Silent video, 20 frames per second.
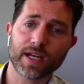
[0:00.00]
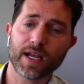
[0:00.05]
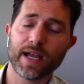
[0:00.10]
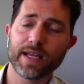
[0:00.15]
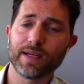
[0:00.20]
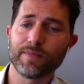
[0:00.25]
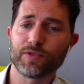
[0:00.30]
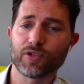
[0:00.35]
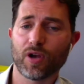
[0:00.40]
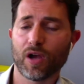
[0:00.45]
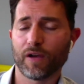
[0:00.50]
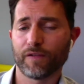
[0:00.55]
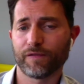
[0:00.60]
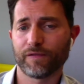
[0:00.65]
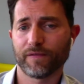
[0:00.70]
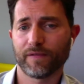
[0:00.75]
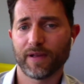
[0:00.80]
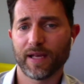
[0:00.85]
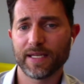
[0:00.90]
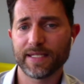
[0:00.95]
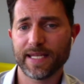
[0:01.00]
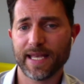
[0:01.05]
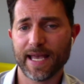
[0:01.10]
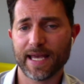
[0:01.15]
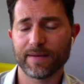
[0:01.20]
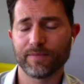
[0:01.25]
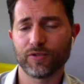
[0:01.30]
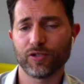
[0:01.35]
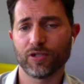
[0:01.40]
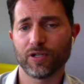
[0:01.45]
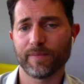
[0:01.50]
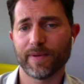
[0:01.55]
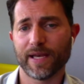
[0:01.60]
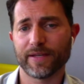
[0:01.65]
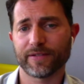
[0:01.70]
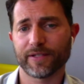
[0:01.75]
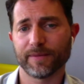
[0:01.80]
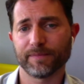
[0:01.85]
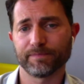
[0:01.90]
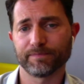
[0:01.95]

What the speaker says: items off as they add them to their basket.